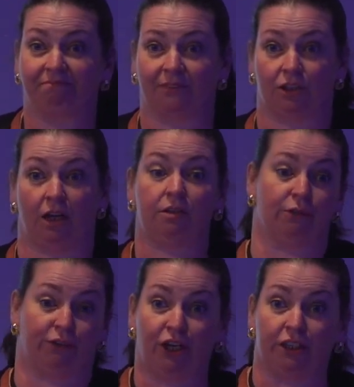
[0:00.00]
There's a lot
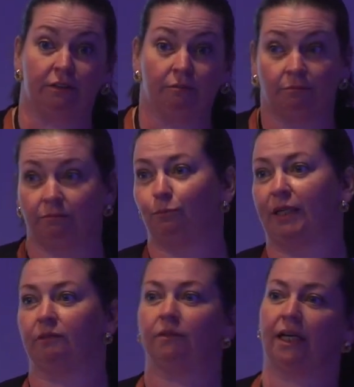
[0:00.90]
of oil.
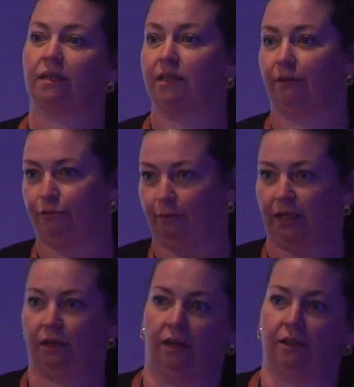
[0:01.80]
Well, except for my
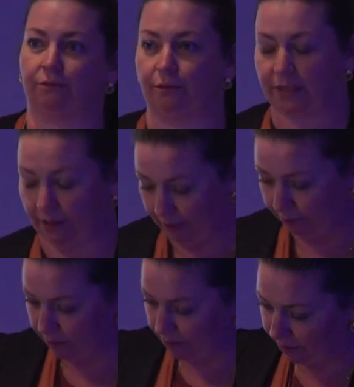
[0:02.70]
colleague from
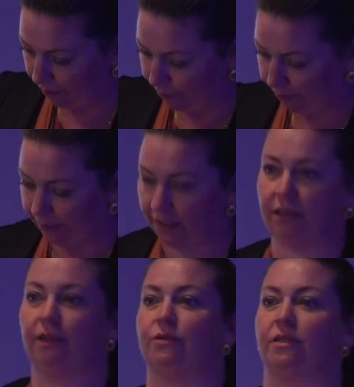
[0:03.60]
Southampton's depot, and he
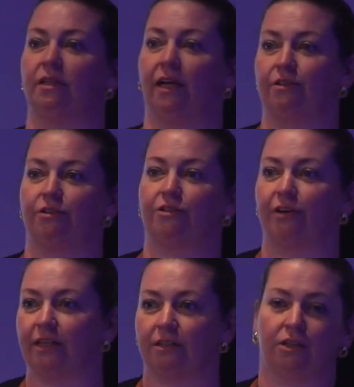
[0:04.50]
uses electric
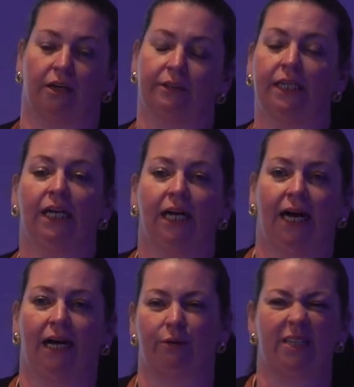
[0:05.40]
trains, so
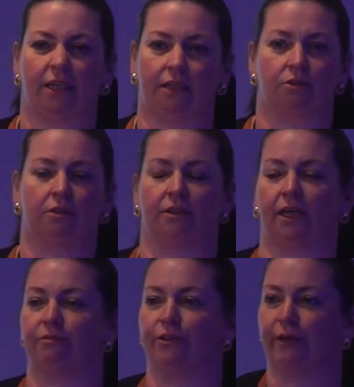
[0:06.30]
I always say he doesn't look
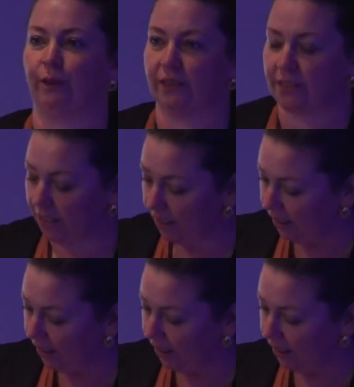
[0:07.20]
after real ones.